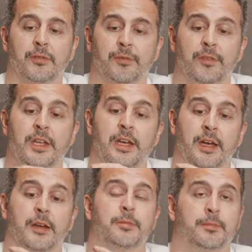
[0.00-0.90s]

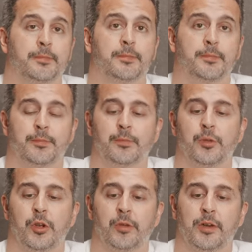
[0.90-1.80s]
via,
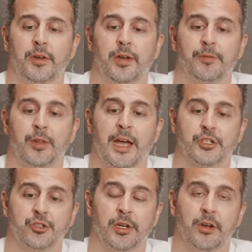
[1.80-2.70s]
you know, a
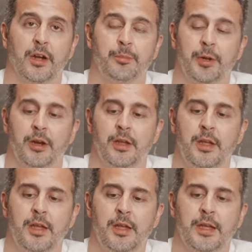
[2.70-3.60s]
flash trigger up here.
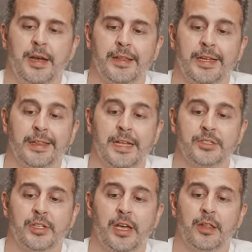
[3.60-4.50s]
I think
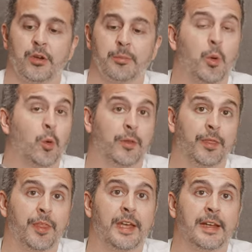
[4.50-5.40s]
that's the other
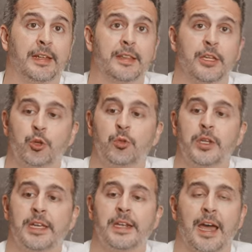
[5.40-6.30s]
important thing that you
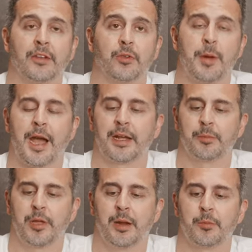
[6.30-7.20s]
need out of a
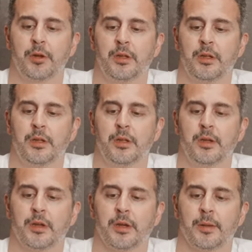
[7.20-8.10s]
backup camera.
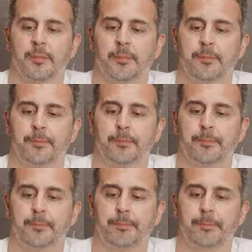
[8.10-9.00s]
And
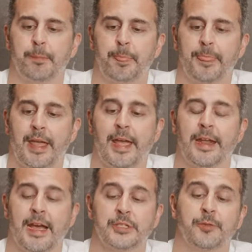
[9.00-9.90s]

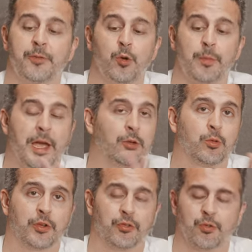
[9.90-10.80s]
it has full manual
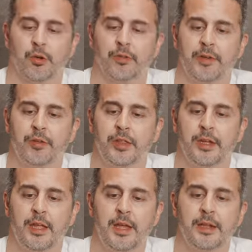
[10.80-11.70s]
control of
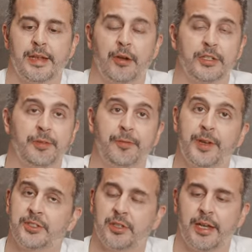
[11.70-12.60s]
everything. Now, it is a
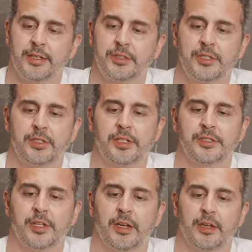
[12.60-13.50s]
fixed lens.
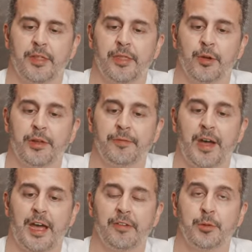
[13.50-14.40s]
It's a
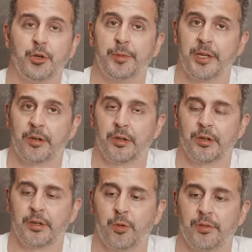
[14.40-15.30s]
35 millimeter
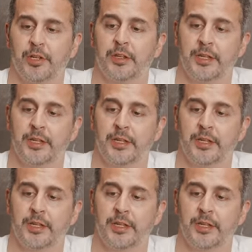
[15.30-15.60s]
equivalent